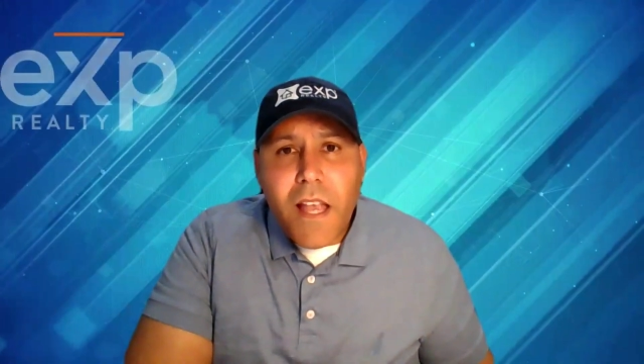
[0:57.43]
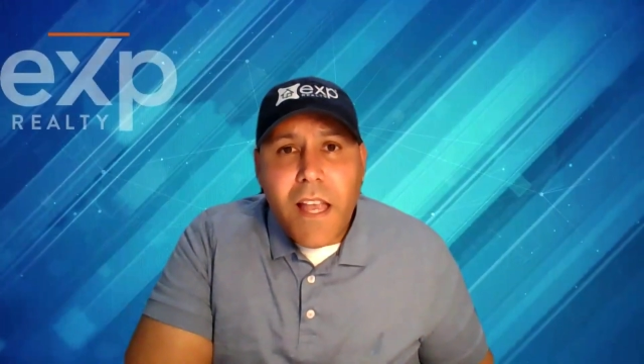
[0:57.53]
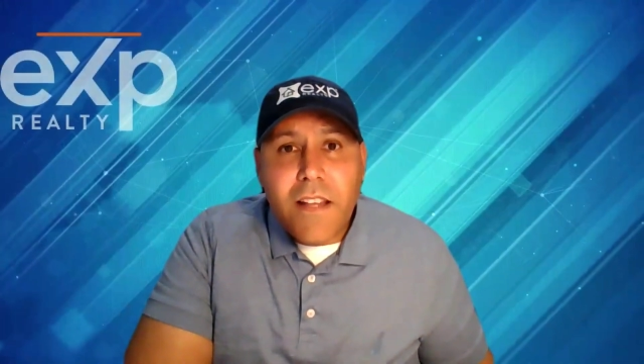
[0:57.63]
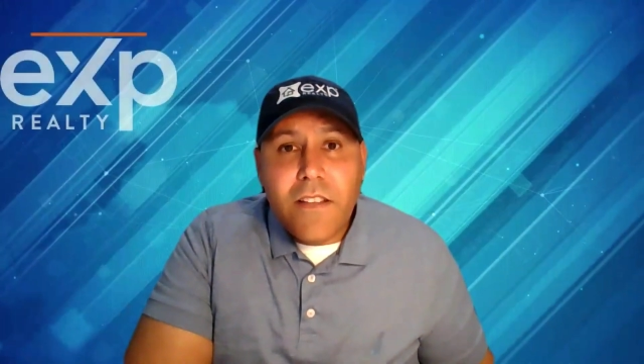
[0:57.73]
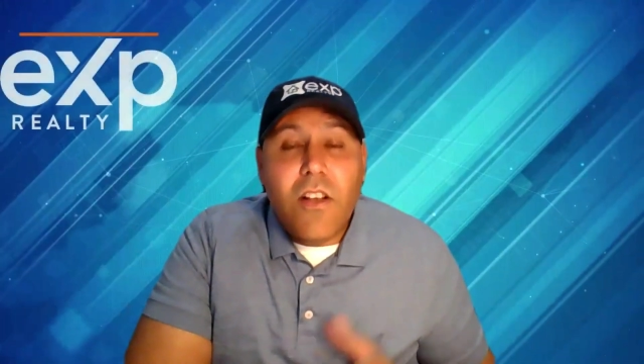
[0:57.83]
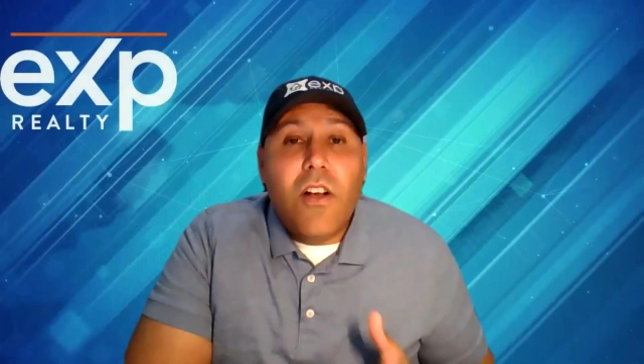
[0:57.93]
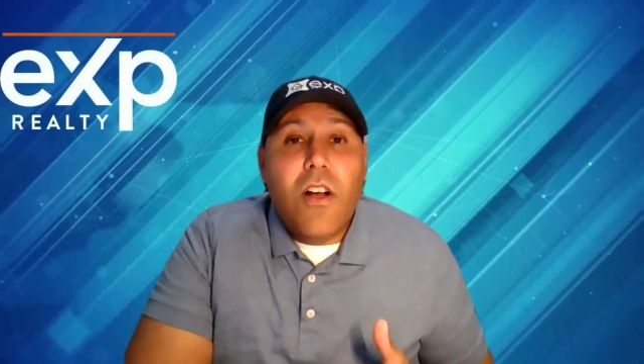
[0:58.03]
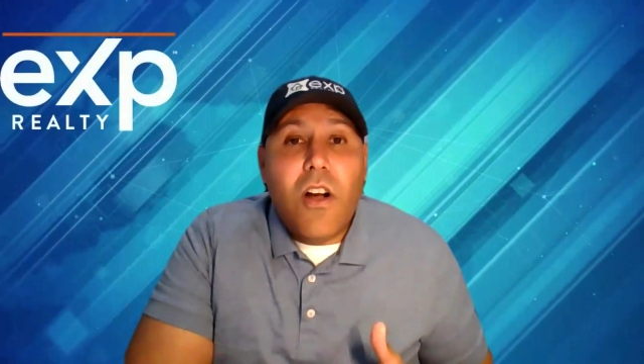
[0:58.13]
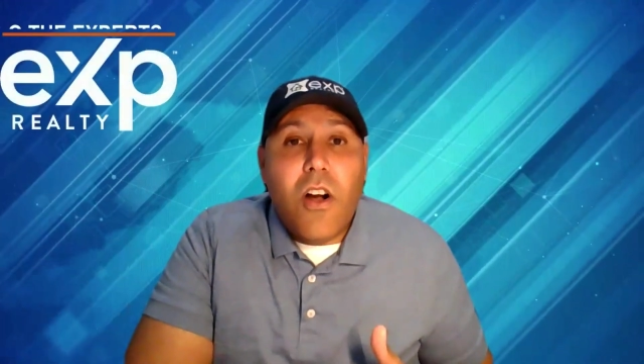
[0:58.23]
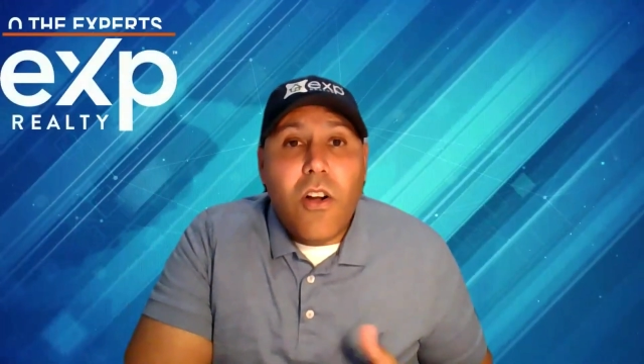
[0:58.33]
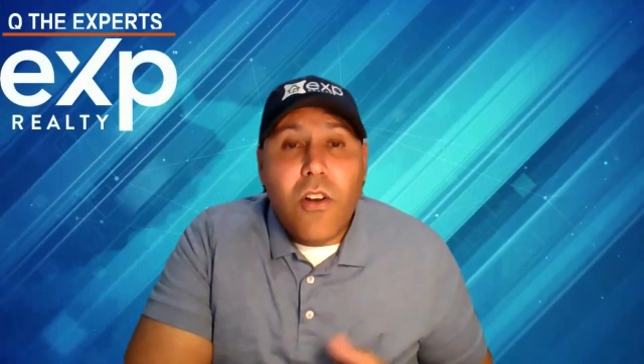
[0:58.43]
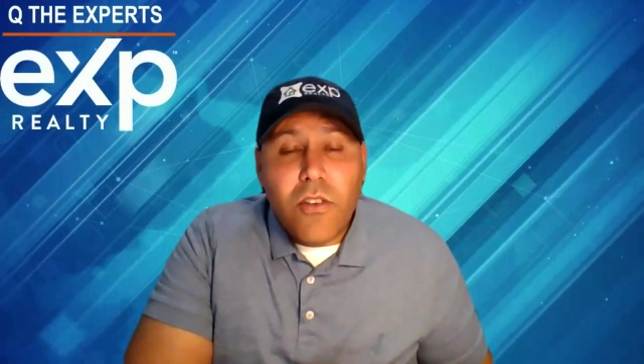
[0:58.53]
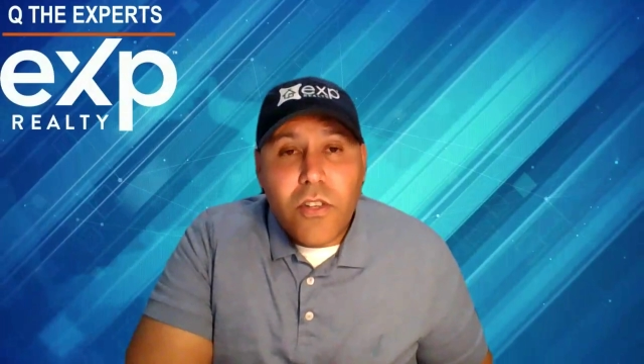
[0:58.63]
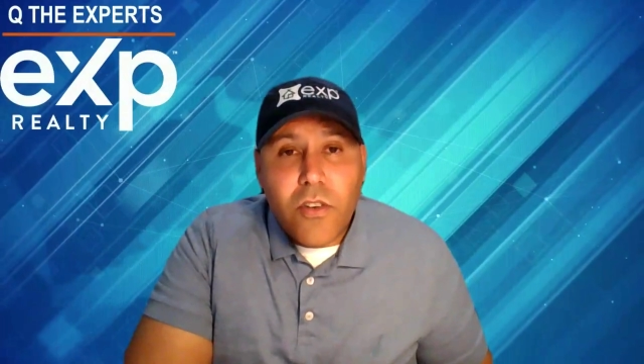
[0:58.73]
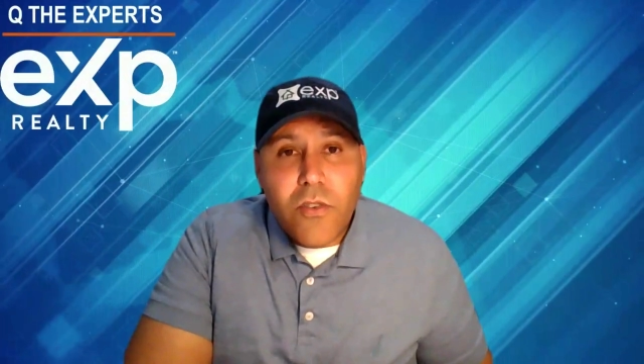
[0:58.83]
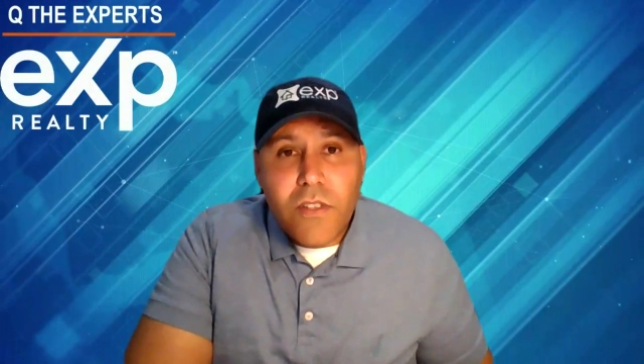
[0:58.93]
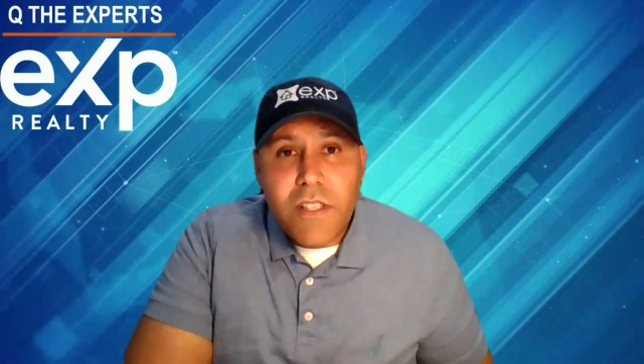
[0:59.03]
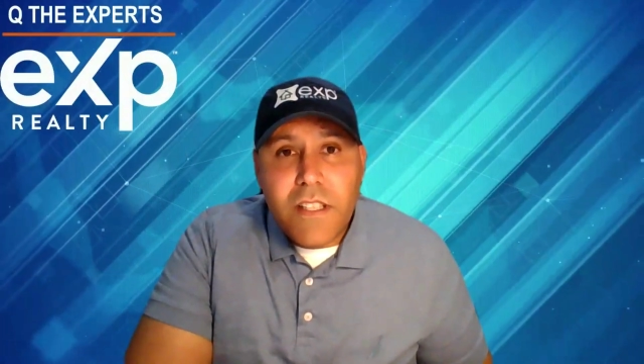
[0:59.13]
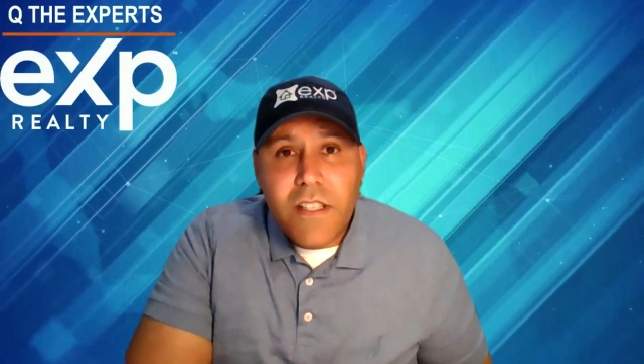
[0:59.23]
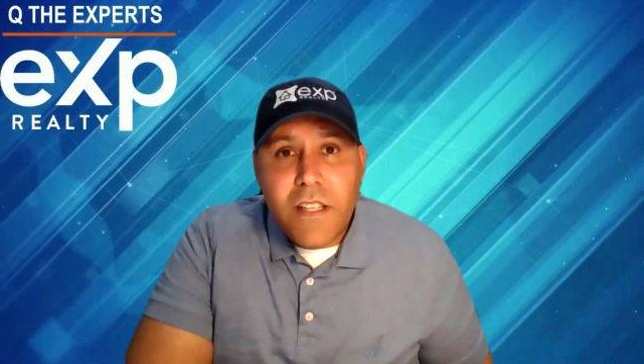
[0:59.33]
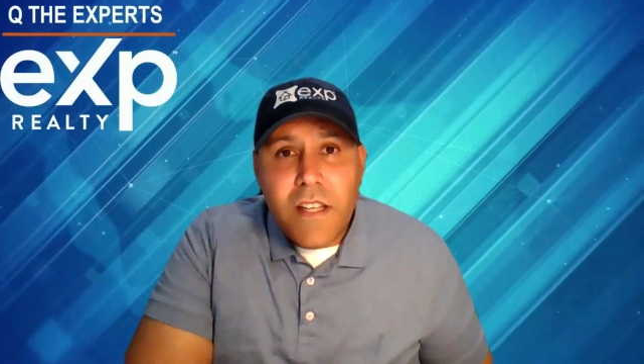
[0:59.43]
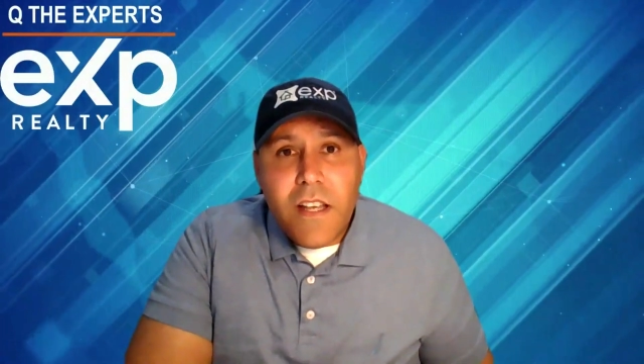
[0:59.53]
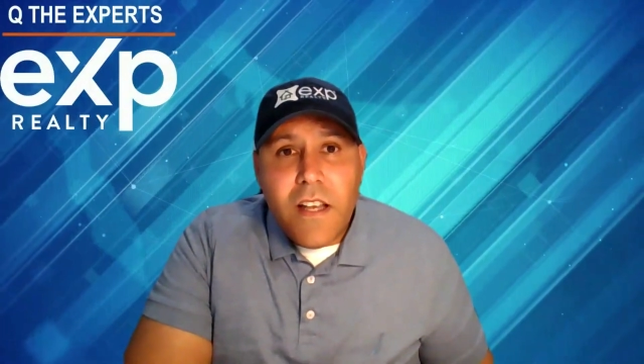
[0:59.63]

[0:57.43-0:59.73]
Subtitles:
and are currently